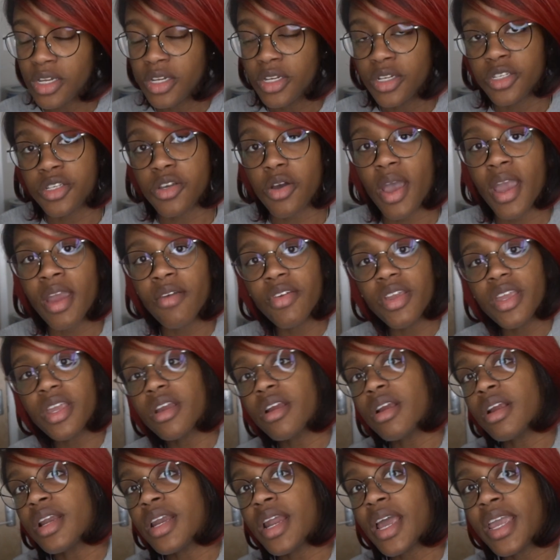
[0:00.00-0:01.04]
So every
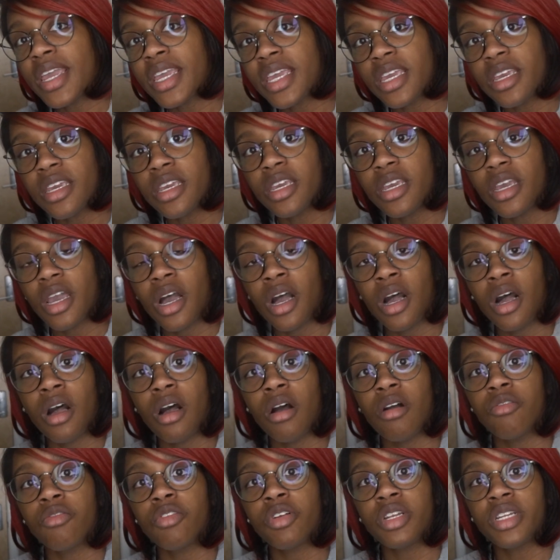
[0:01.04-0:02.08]
year Nike
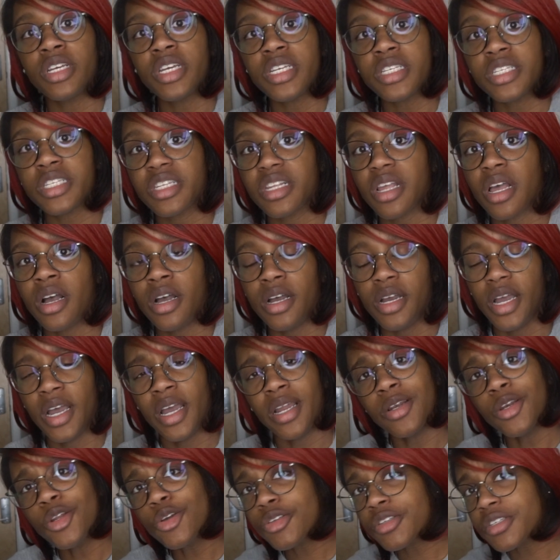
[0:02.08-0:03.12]
release a
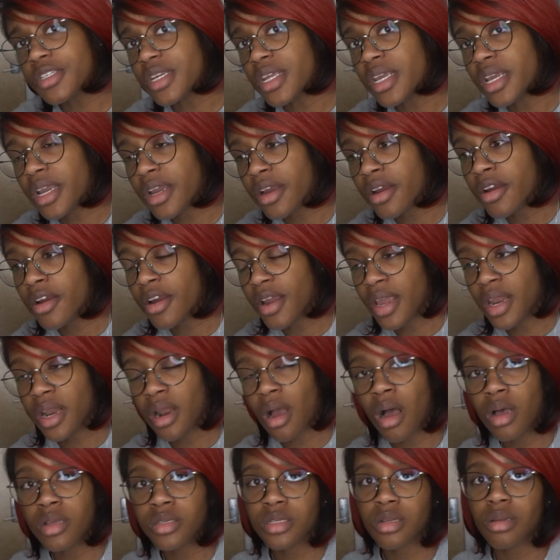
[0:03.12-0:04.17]
new sneaker and
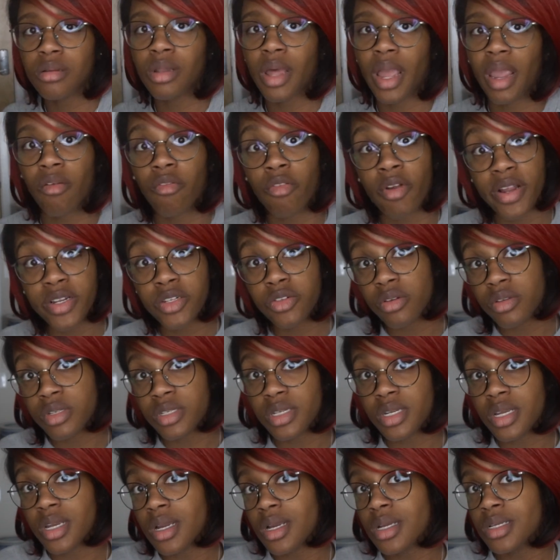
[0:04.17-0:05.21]
also like retro
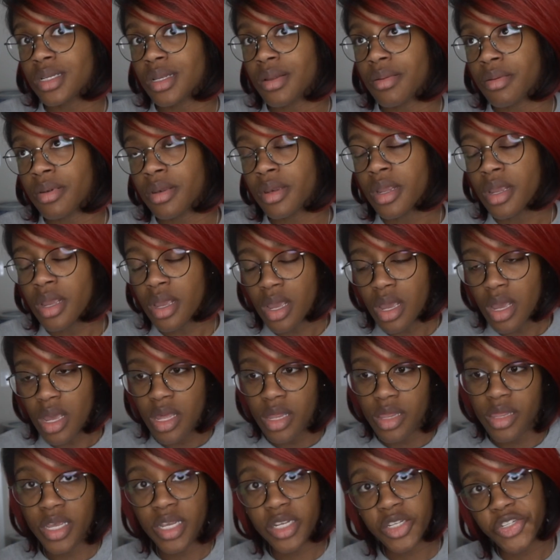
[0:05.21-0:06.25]
sneakers, and
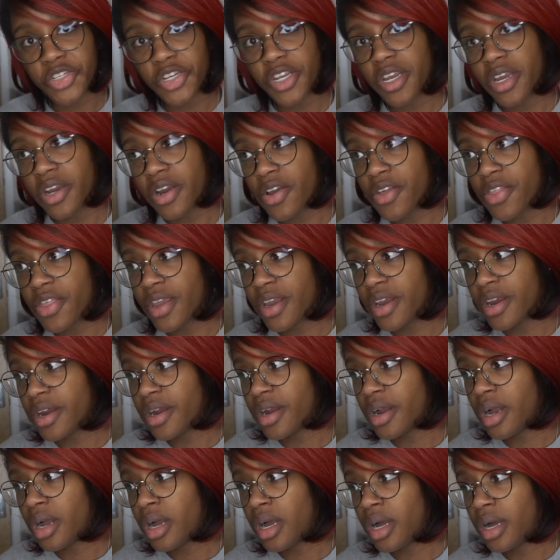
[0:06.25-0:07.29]
this year they're